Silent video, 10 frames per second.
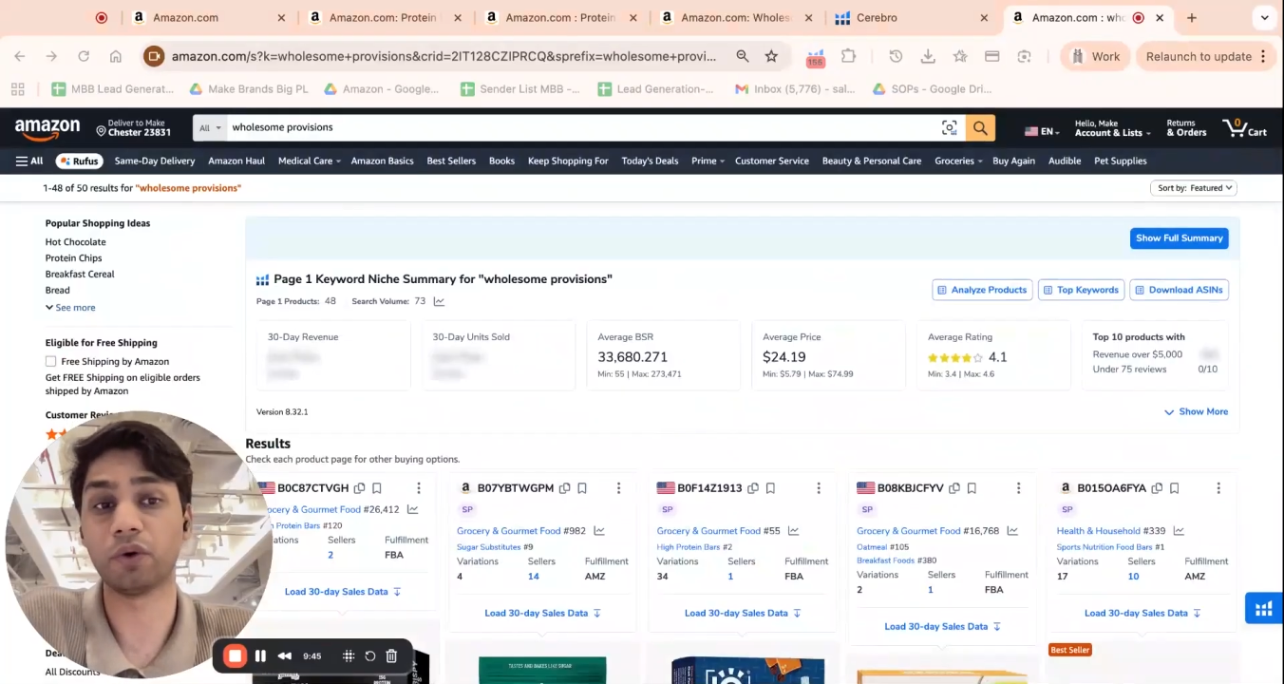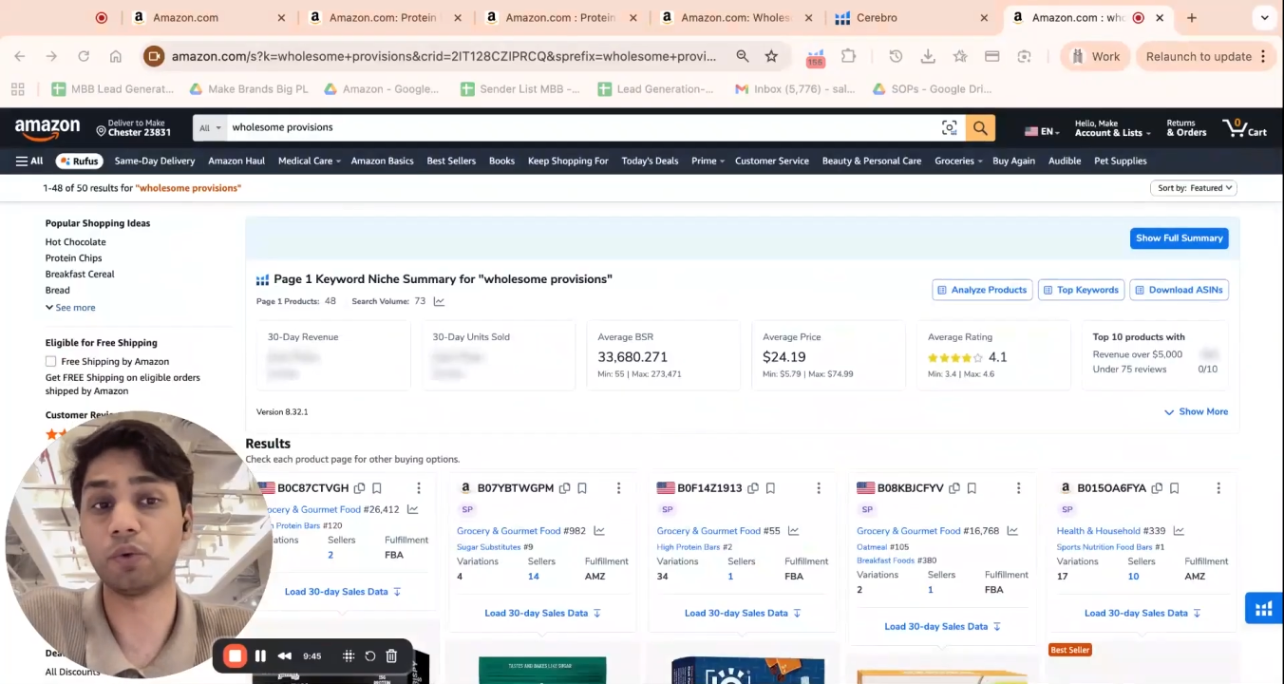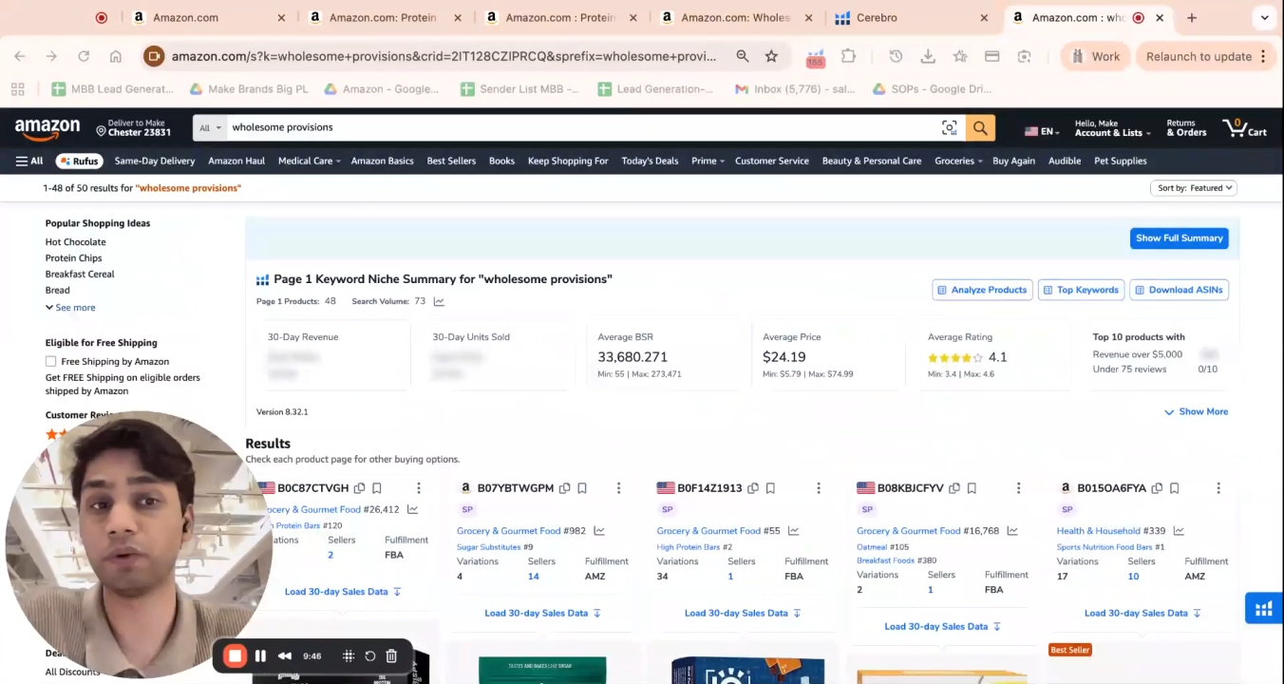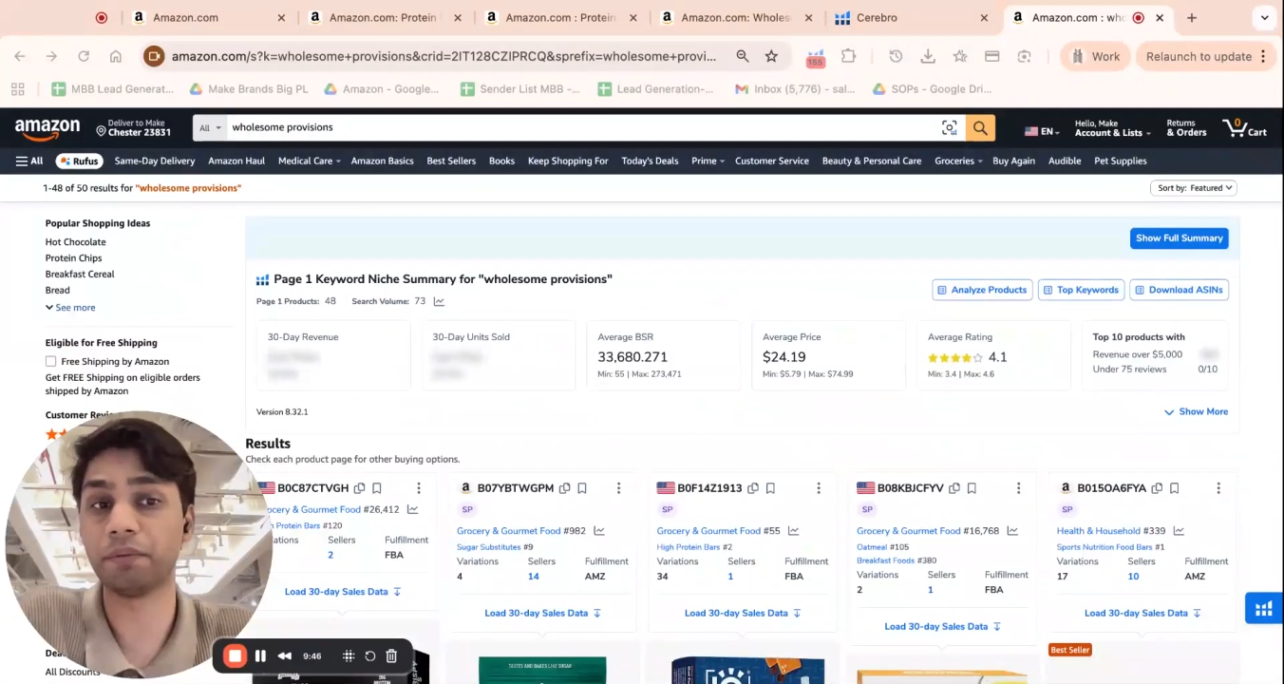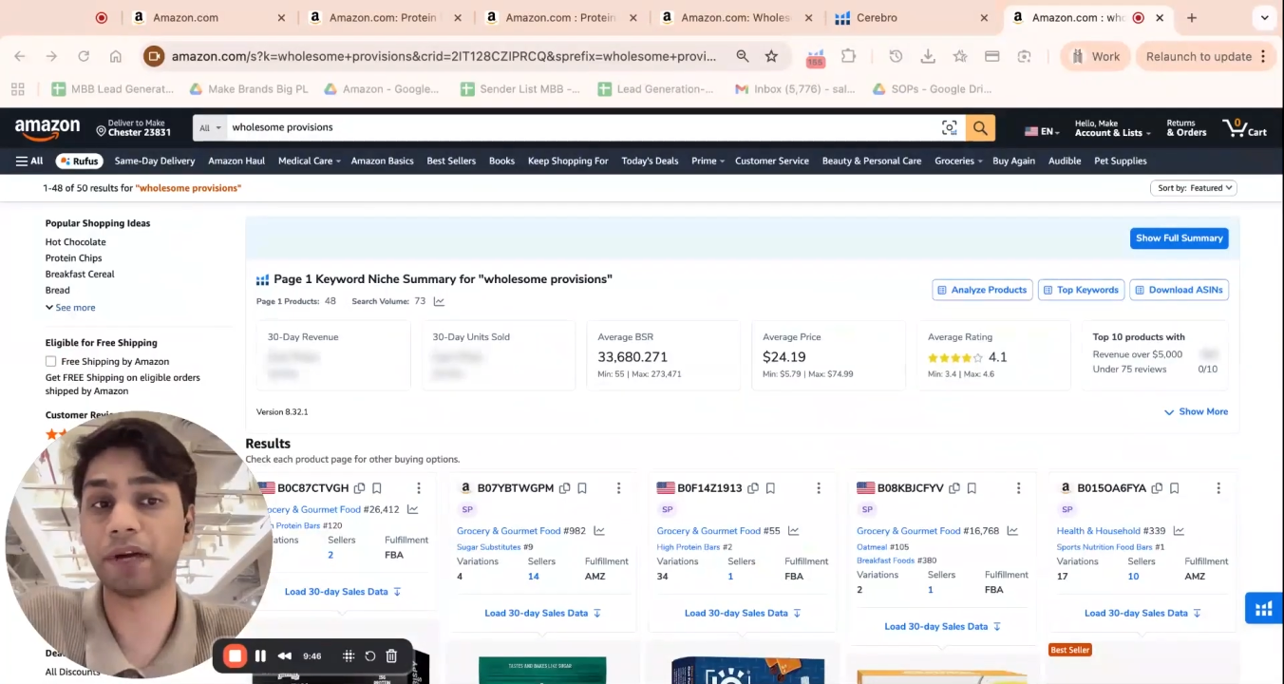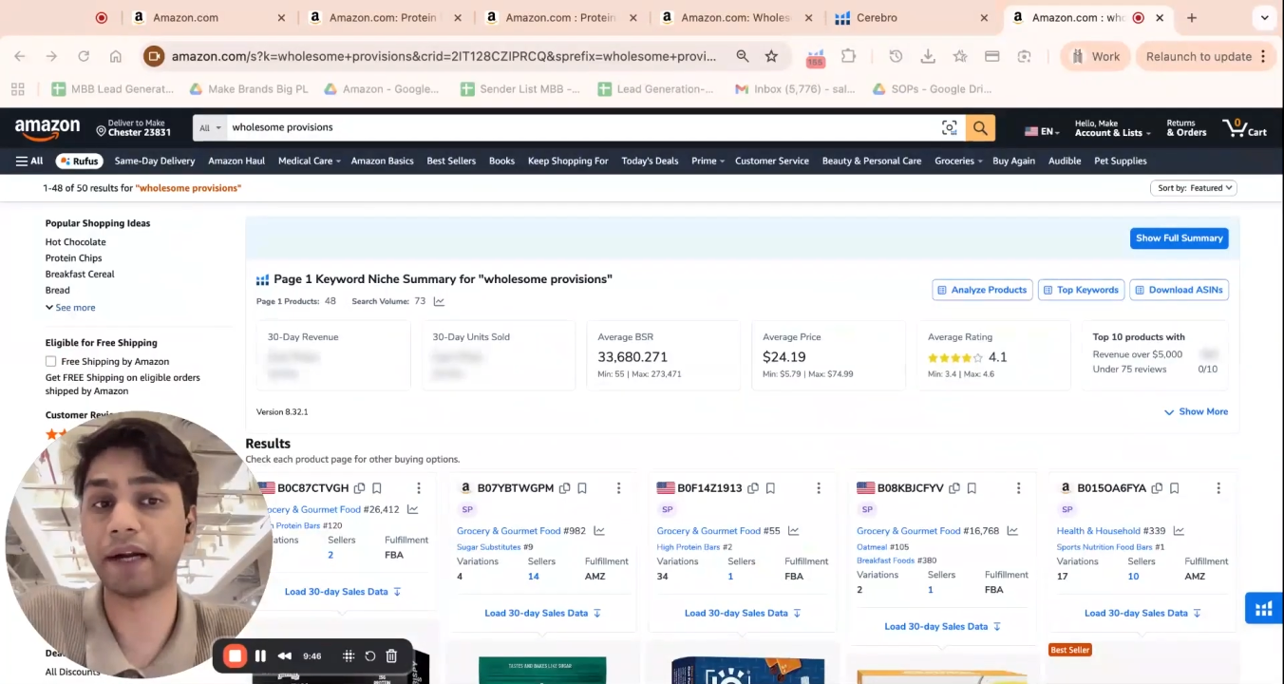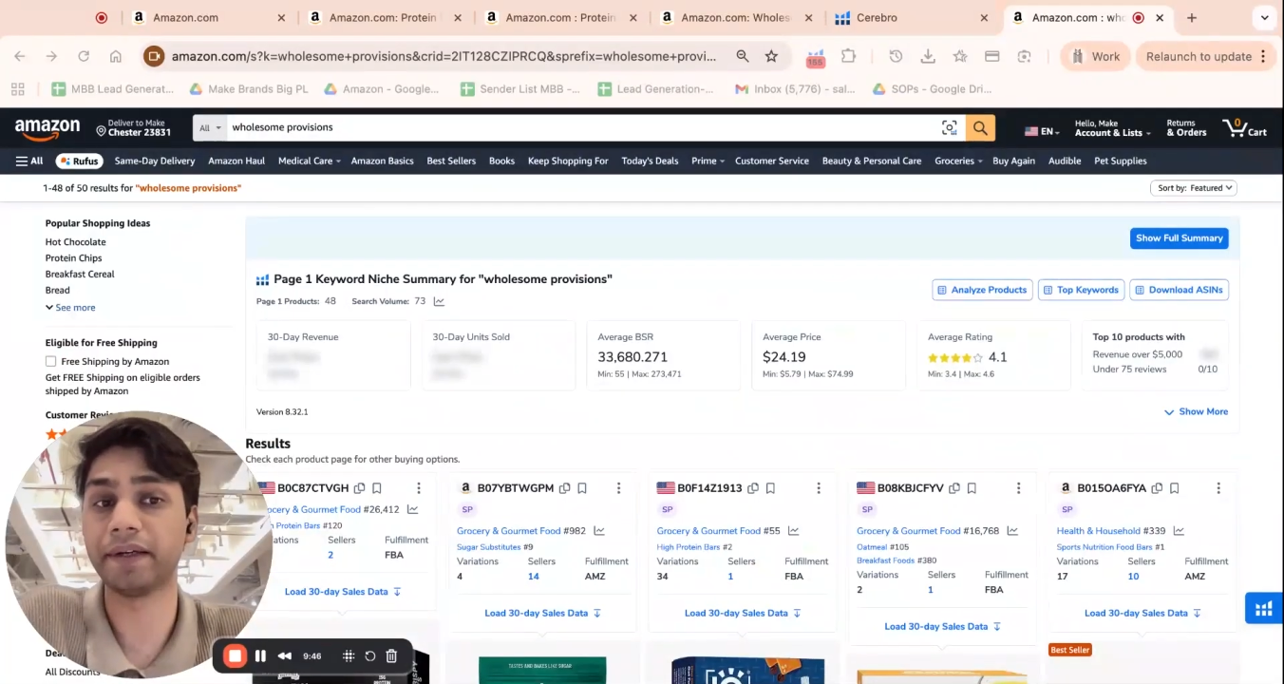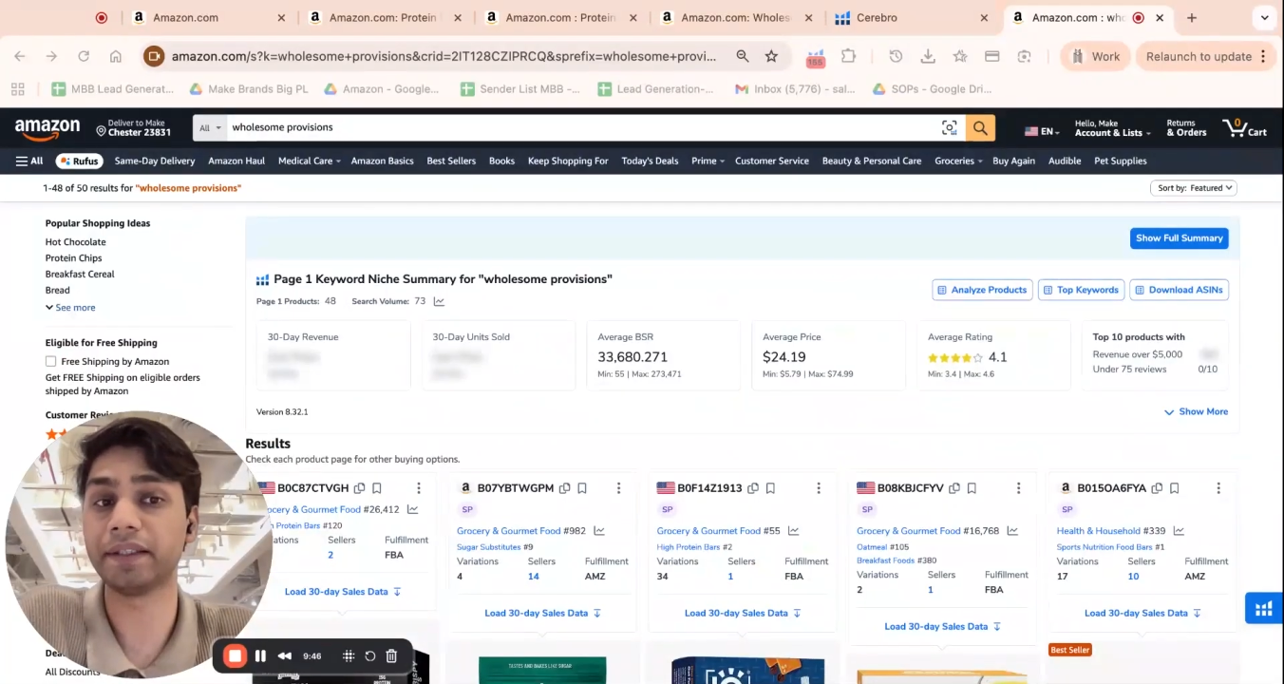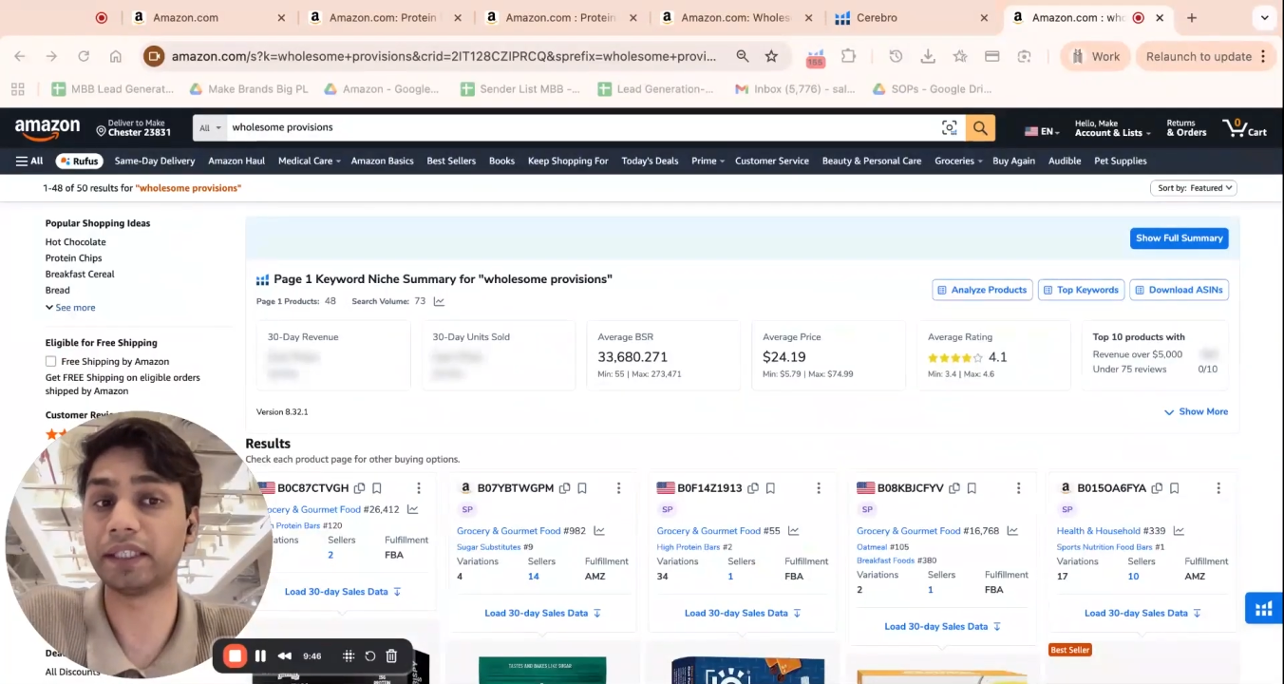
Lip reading: own branded